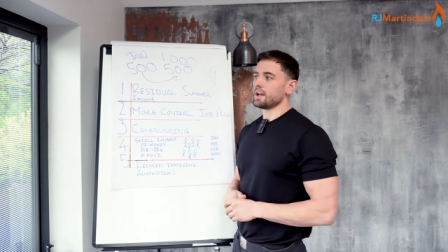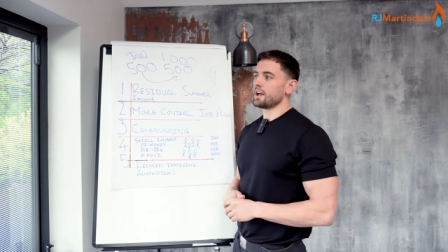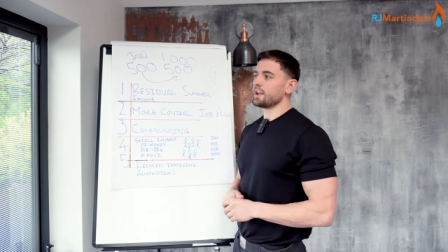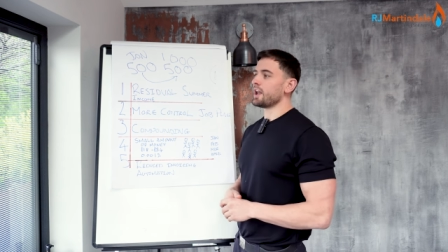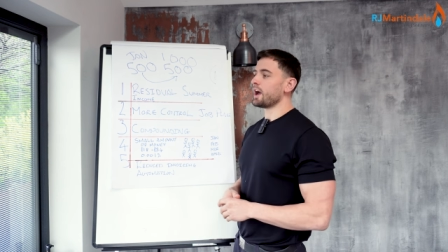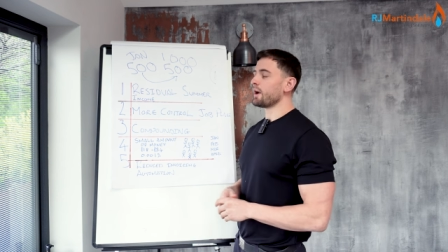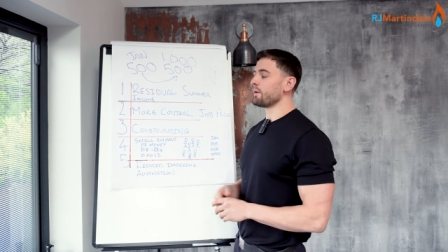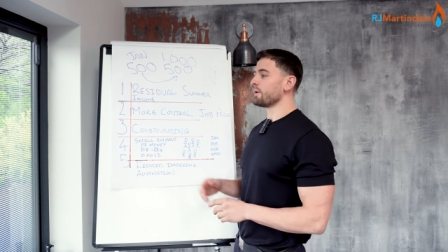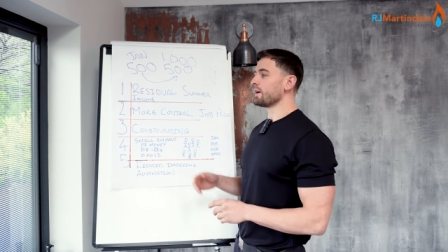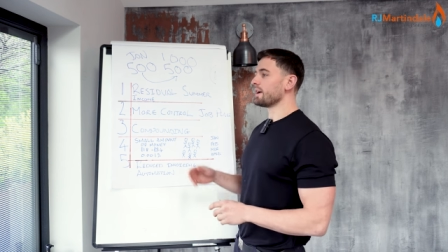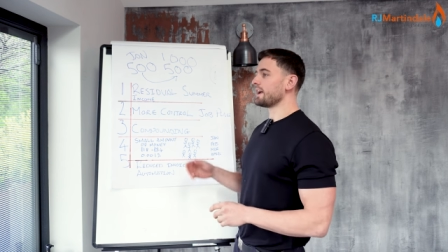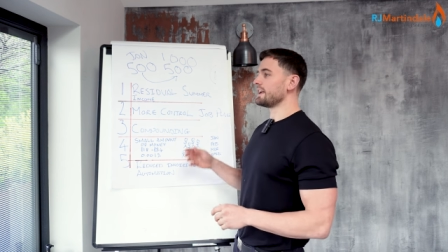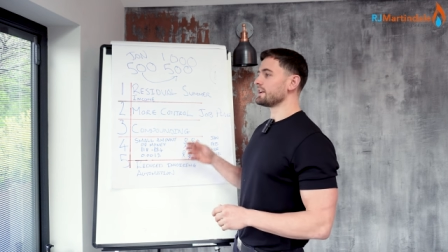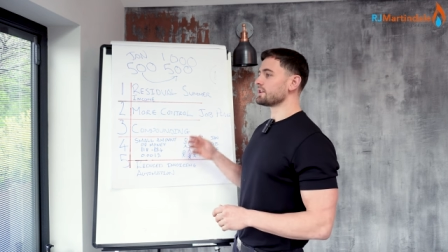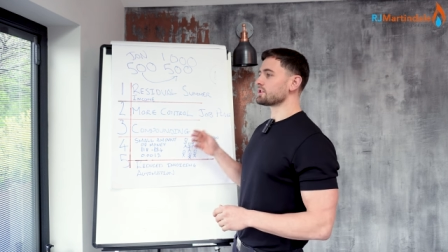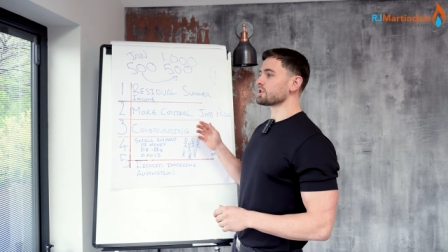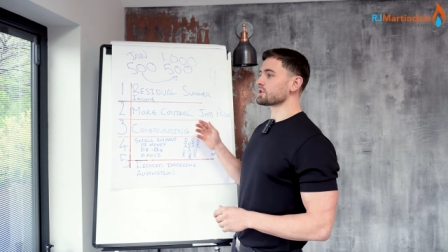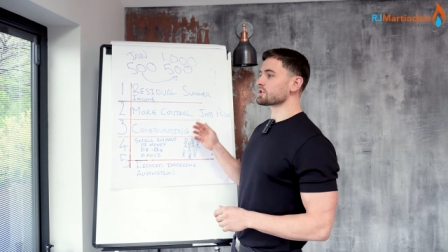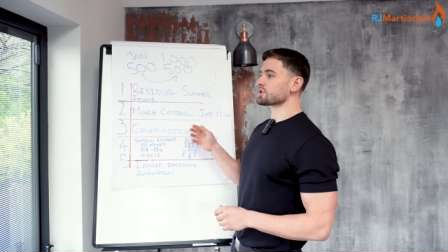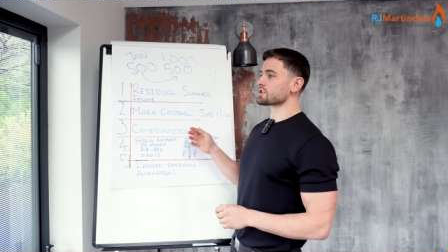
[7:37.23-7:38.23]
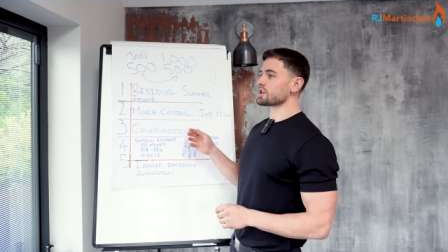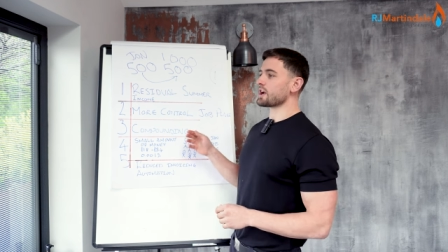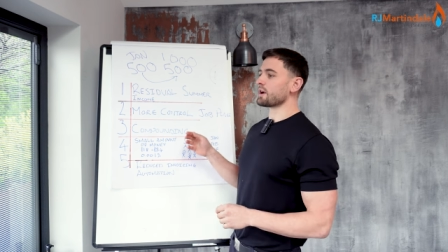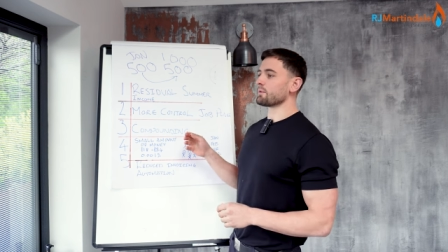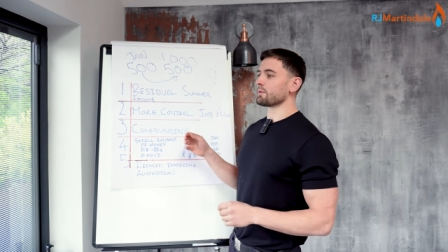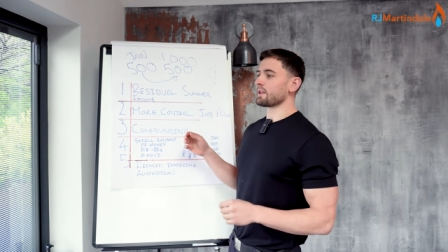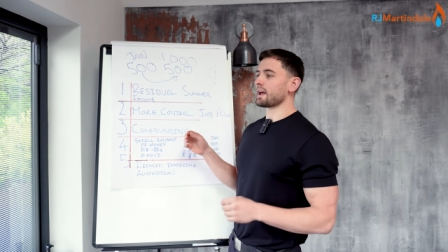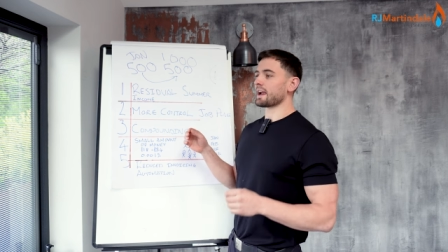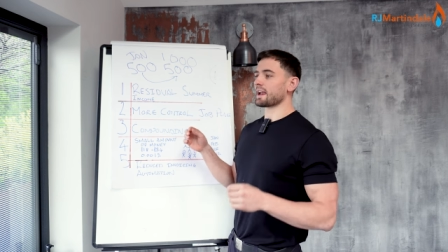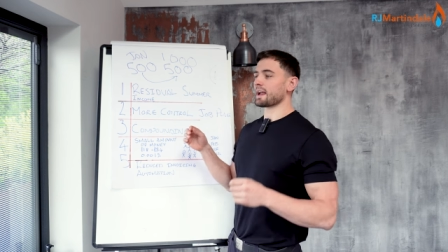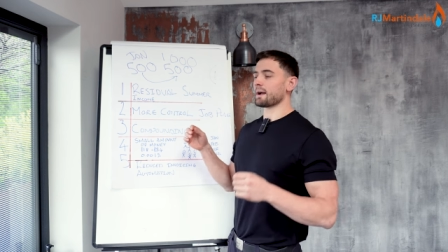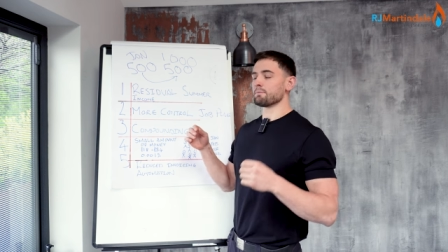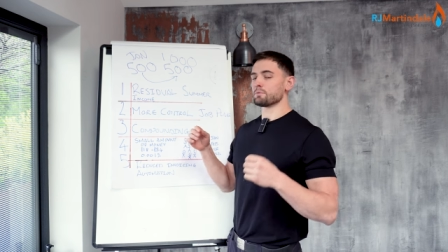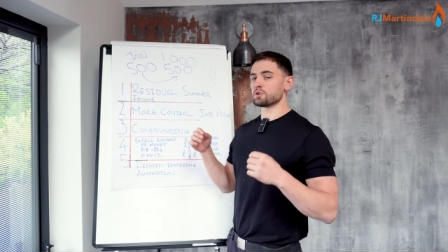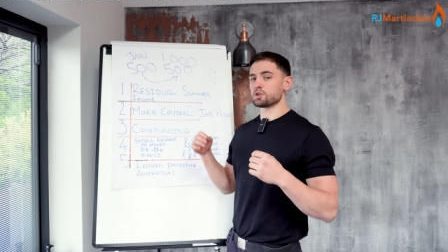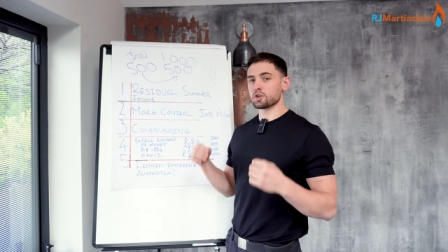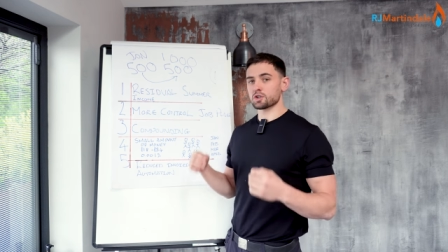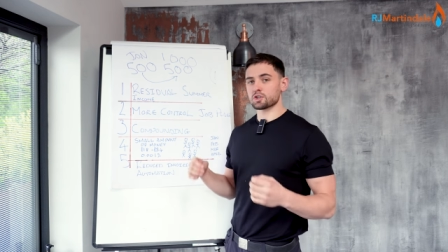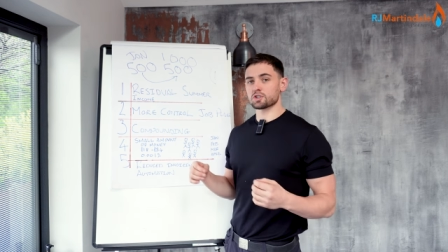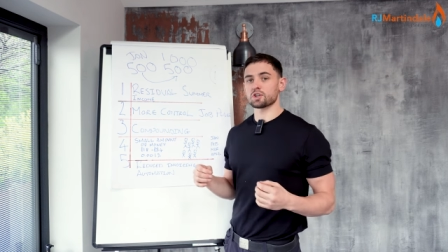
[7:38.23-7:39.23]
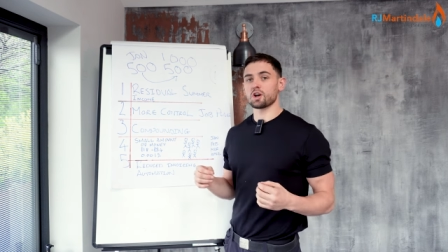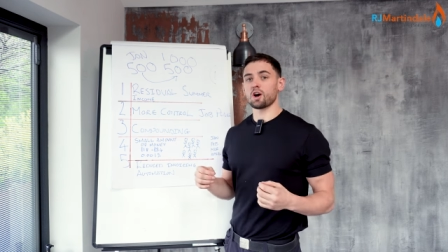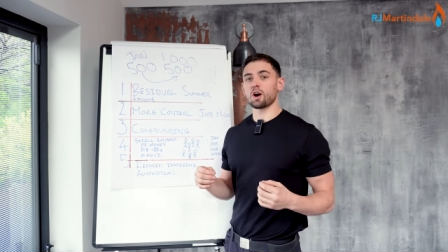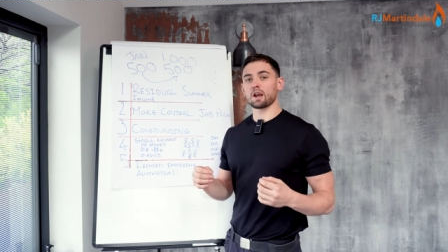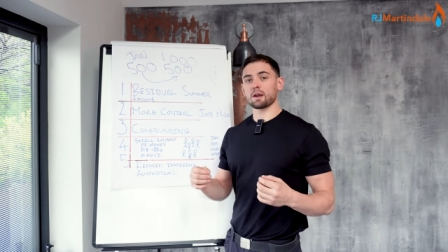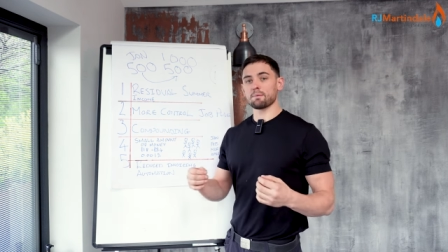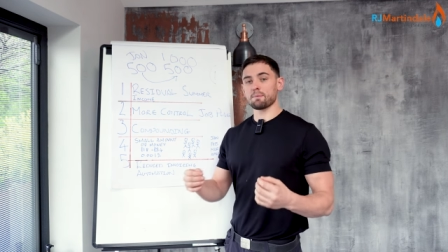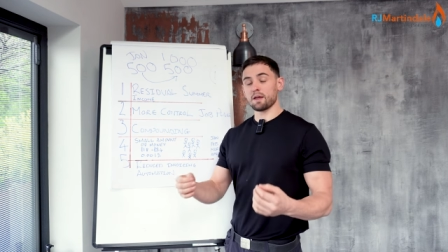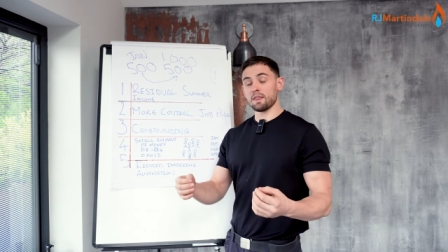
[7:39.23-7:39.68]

Now, it does sound like I'm just talking